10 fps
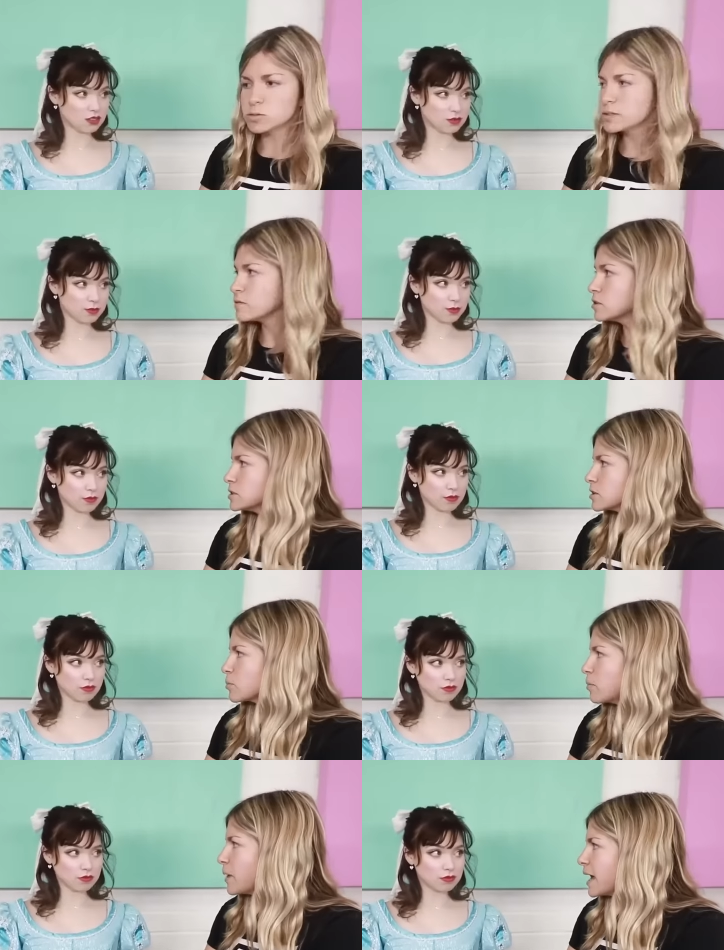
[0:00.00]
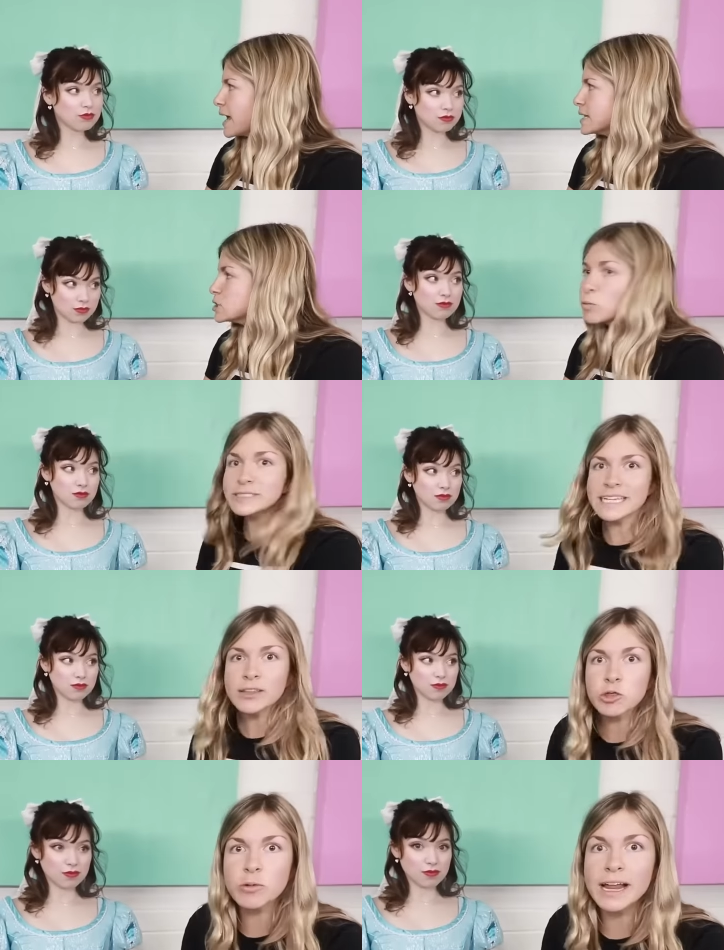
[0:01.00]
Speaker 1: Lucifer took Panda? Was
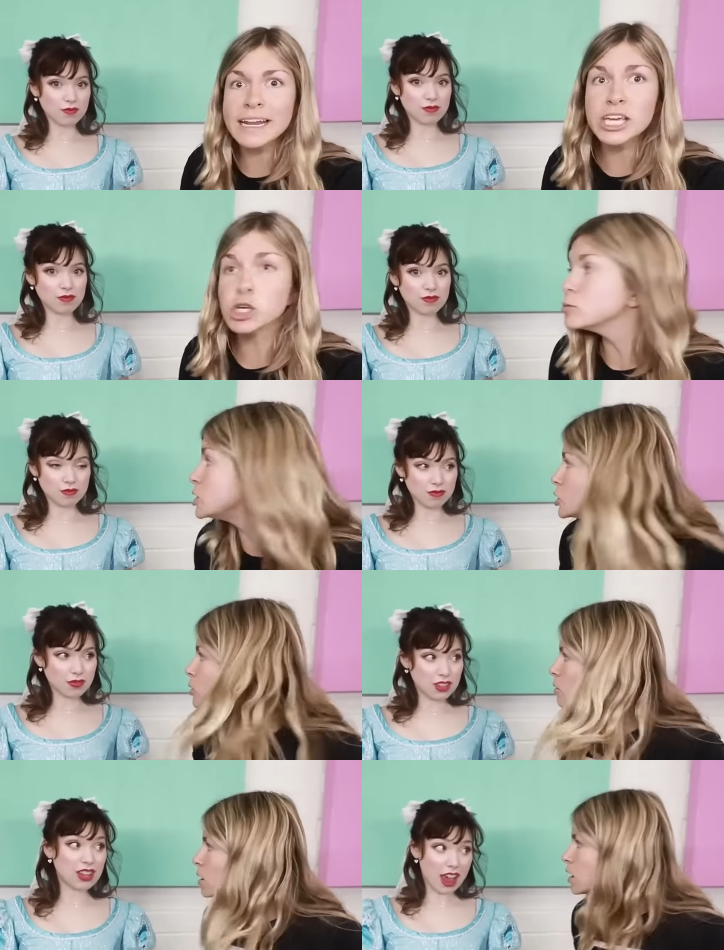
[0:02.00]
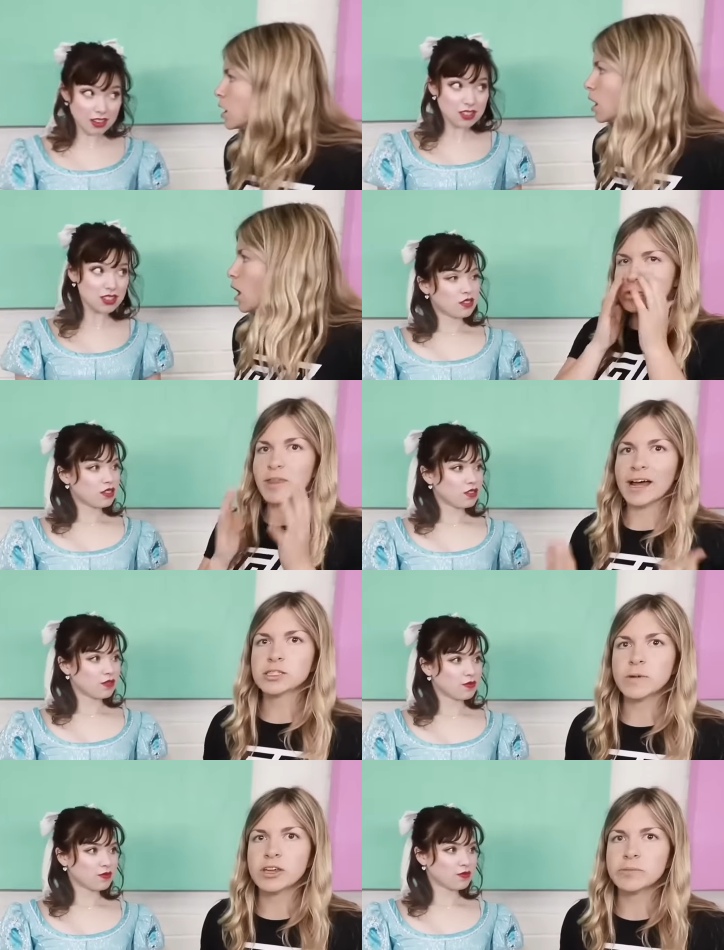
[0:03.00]
he threatening you too? Yes. So
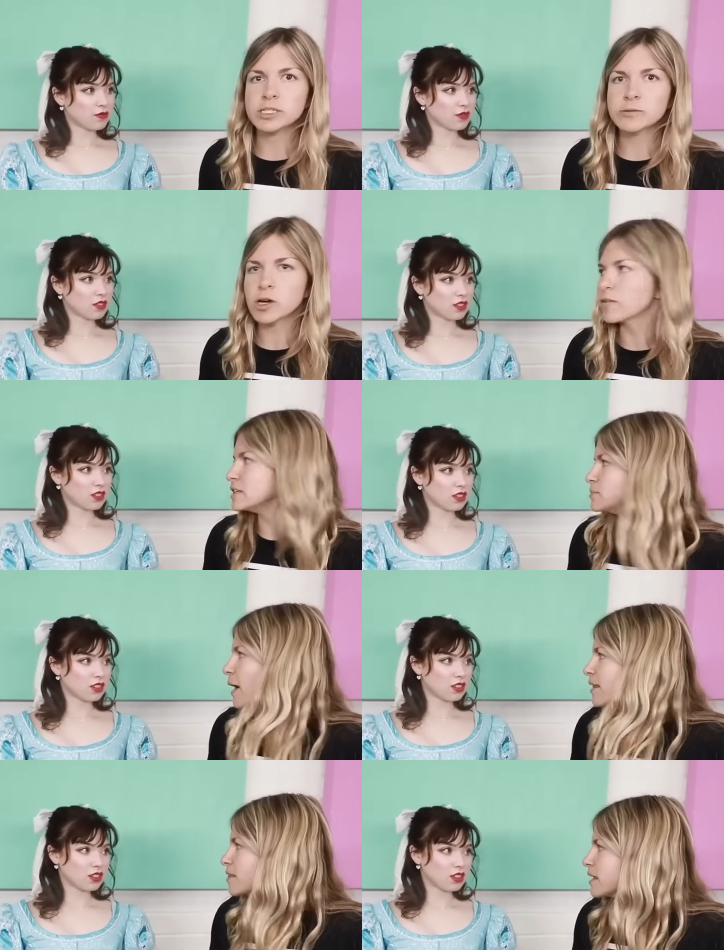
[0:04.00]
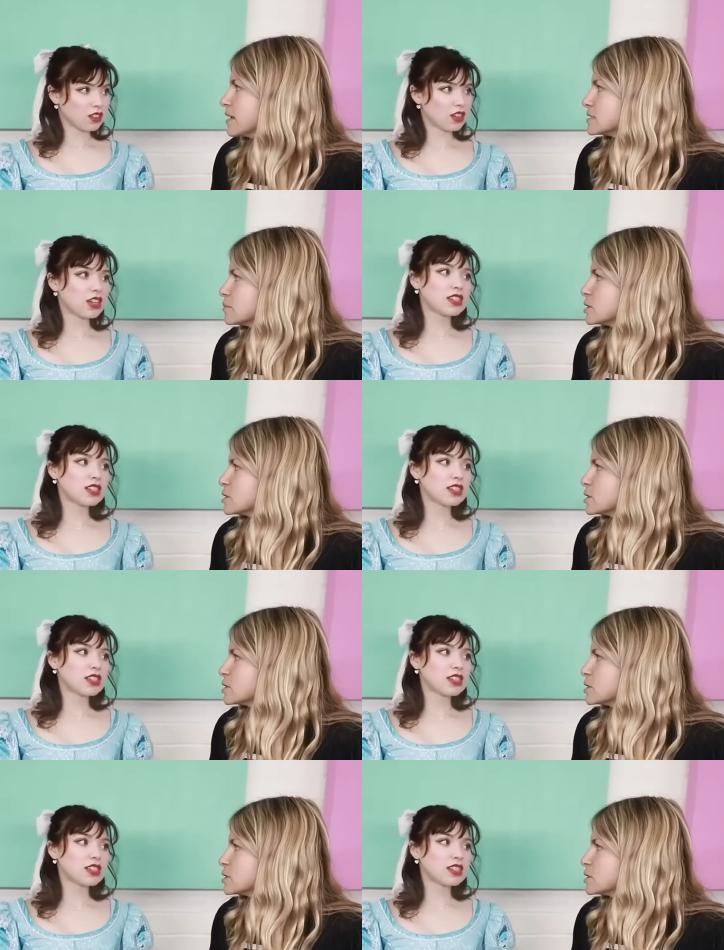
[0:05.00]
that's why you've been doing all these bad things.